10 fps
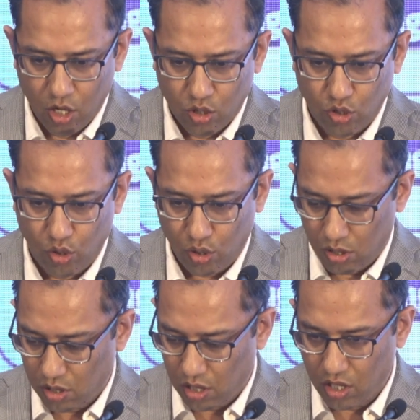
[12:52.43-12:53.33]
So
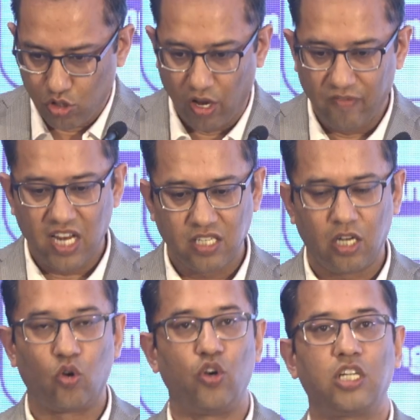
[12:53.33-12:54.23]
if there is
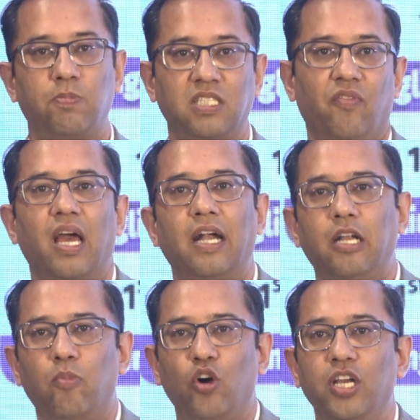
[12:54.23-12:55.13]
a donor specific
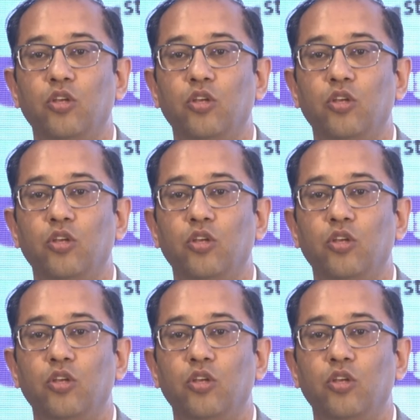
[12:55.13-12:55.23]
antibody,